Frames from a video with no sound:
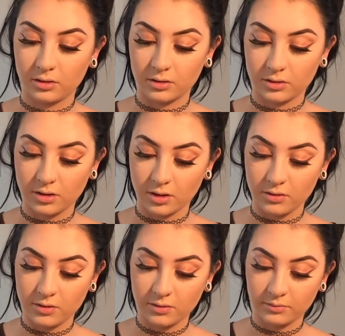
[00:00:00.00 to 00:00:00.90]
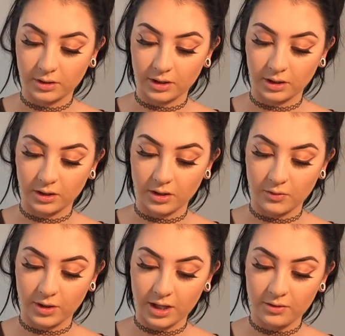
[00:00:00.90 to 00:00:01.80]
So I'm gonna
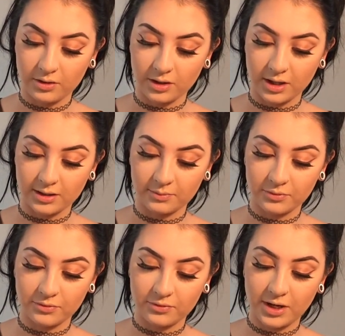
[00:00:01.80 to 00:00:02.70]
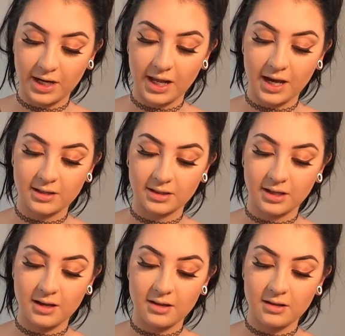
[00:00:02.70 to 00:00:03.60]
go into this pretty ass
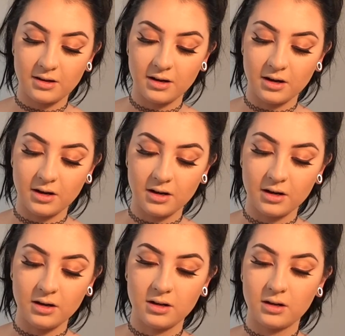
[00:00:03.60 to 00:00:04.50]
color